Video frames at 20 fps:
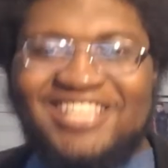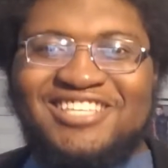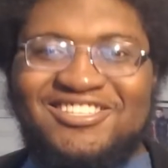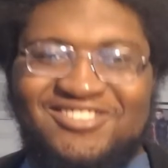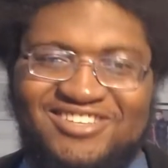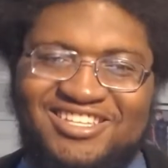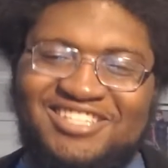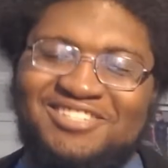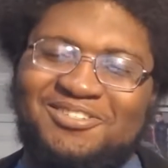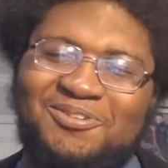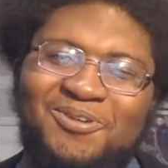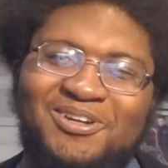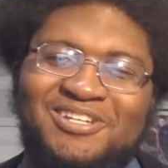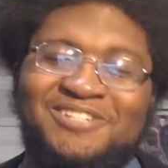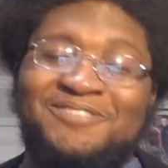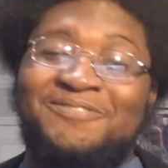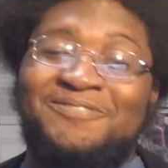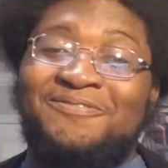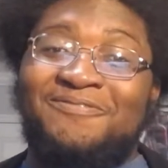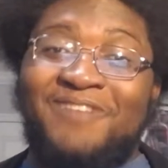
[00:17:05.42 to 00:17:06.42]
Soji. His quirk
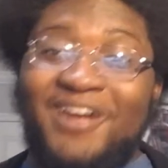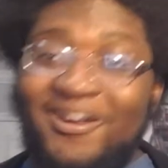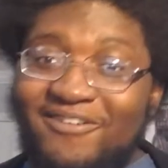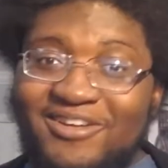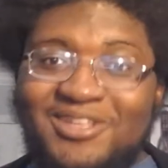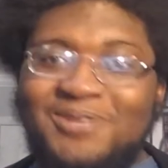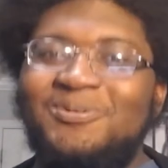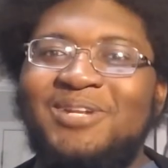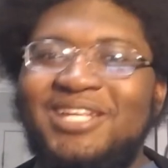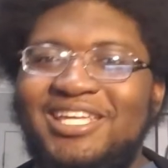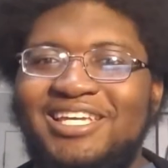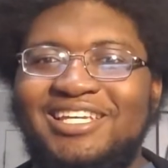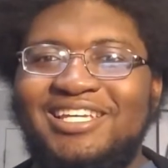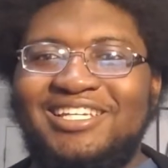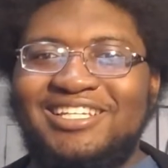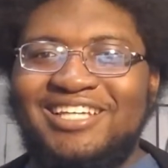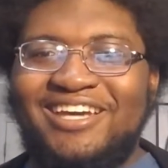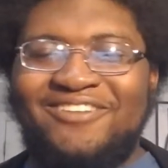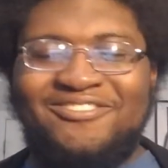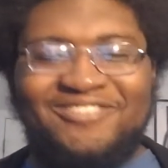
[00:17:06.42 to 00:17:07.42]
is very unique.
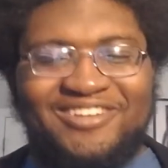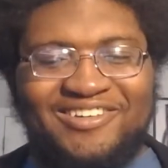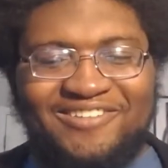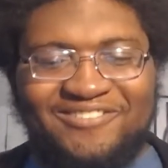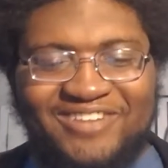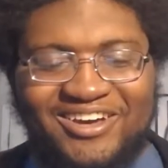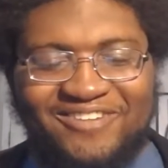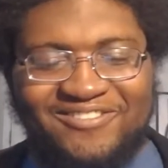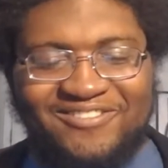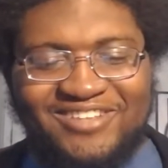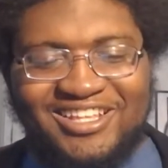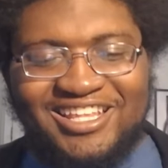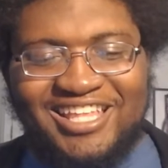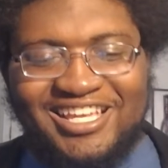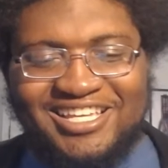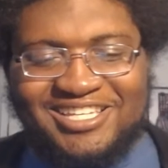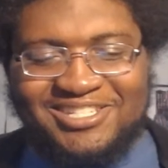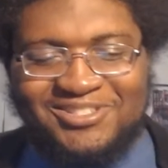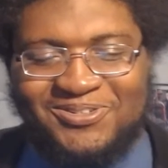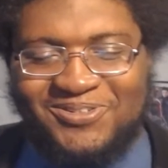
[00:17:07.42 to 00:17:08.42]
I really like
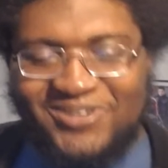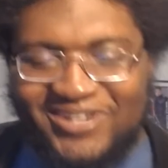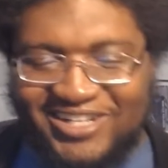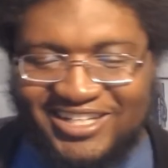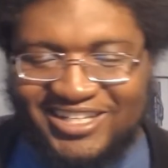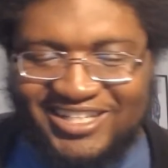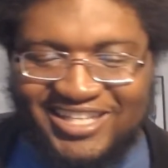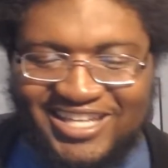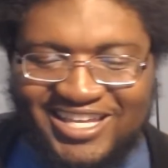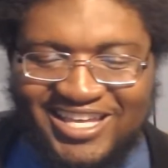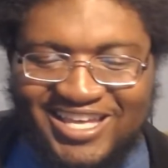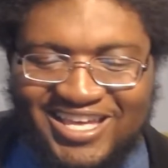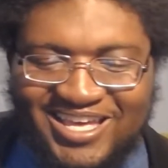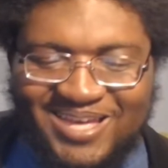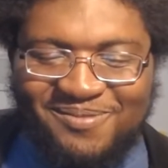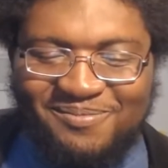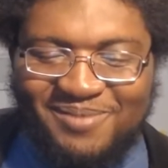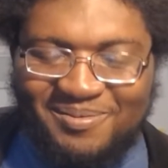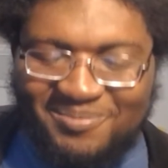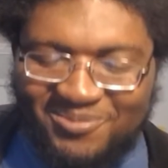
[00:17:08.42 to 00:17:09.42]
his quirk.
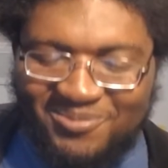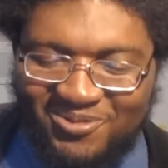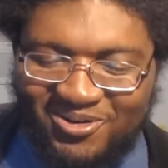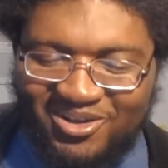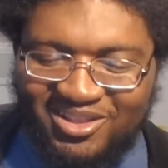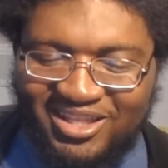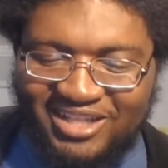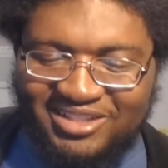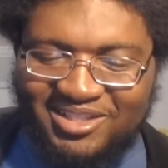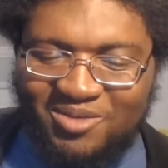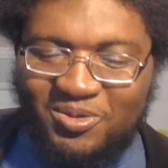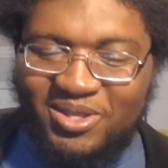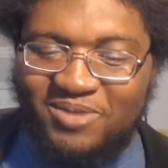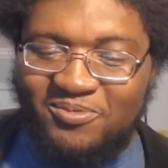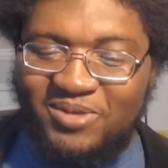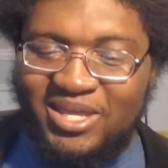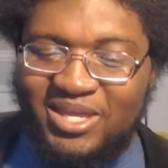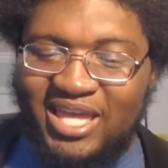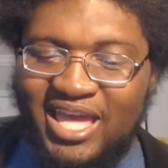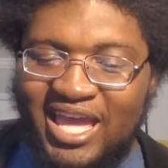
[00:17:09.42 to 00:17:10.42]
My boy liked it.
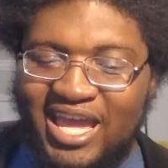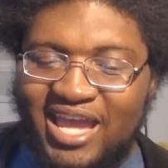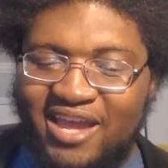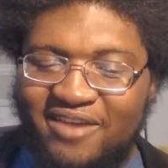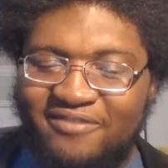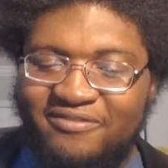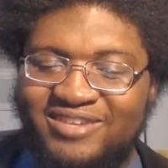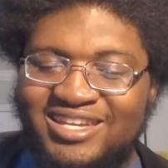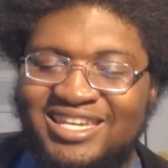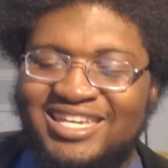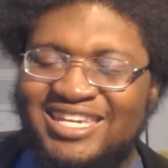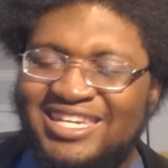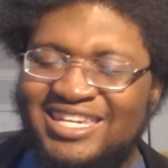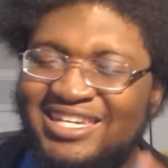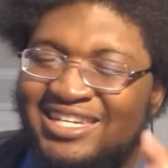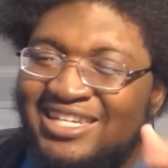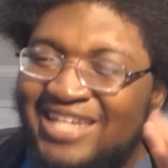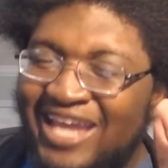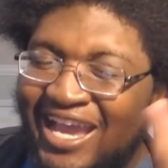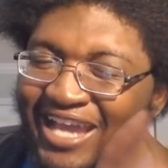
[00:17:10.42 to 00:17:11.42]
We have
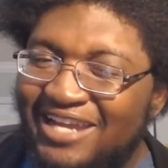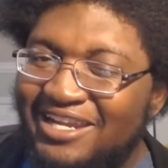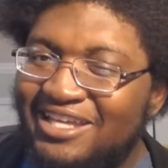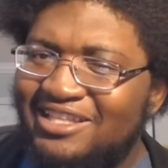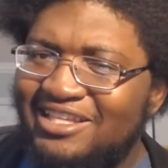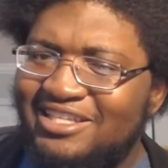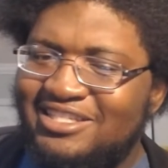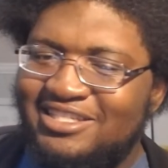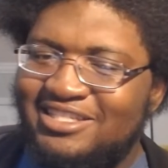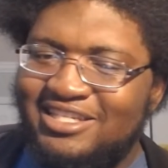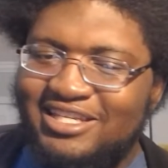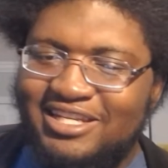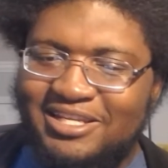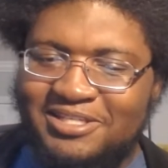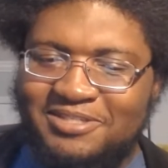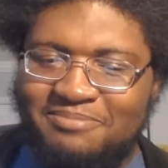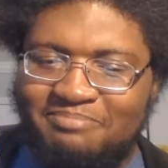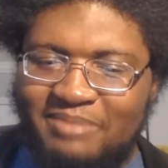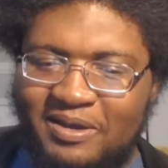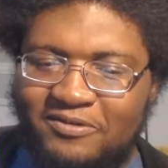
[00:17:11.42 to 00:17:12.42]
technically seen his
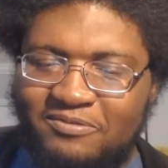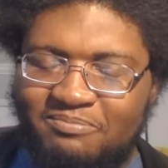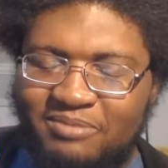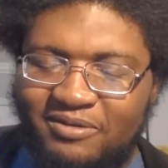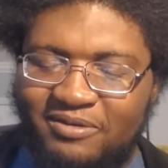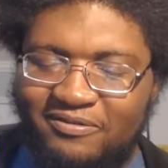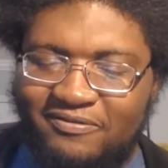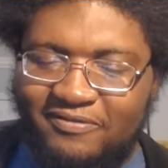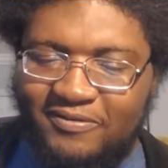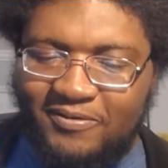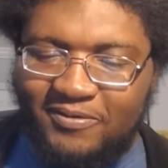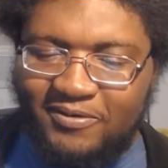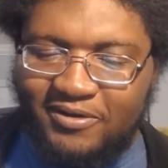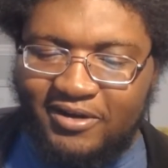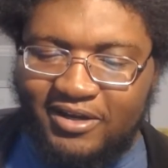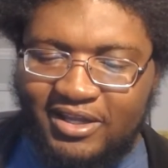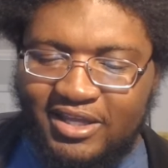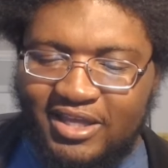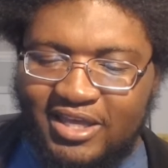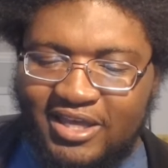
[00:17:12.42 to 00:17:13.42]
mouth
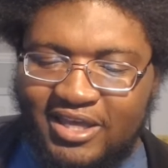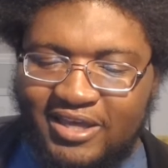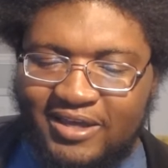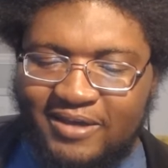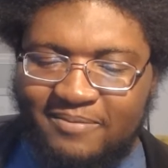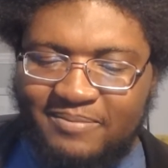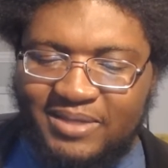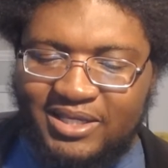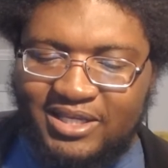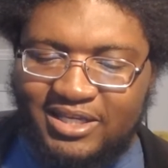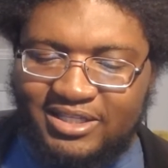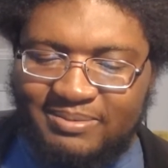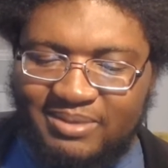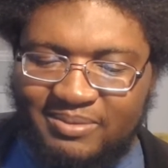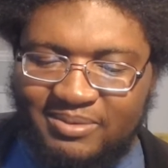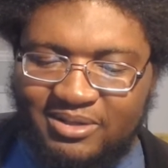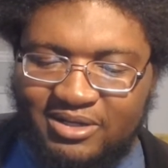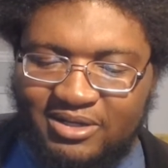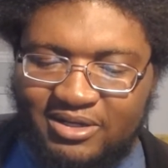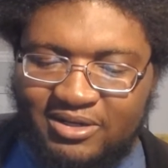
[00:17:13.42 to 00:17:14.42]
before. Because I
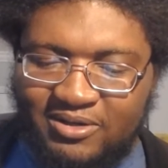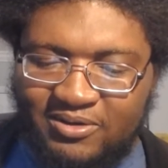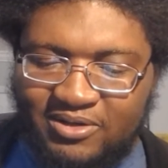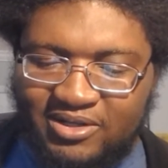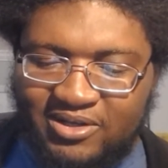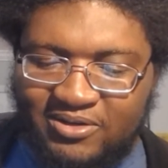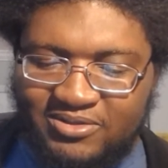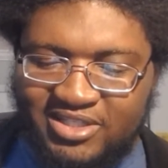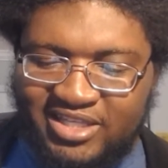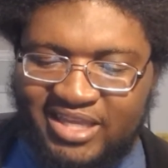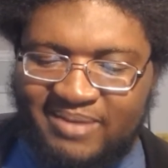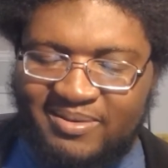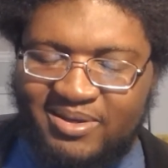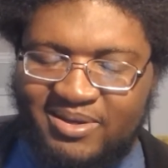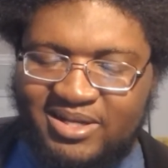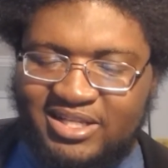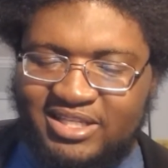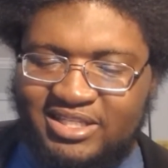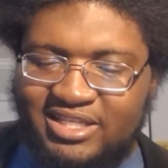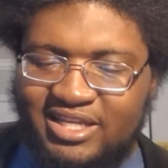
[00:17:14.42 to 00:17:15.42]
remember Horikoshi came out
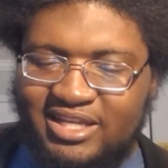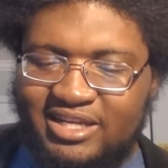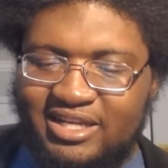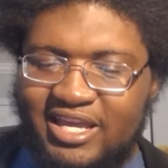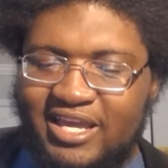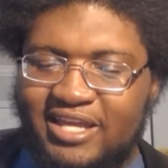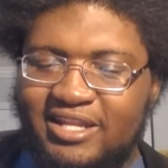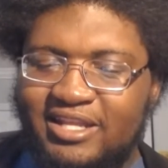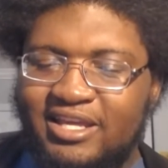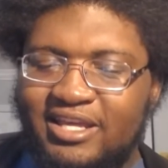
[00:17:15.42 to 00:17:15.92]
and said that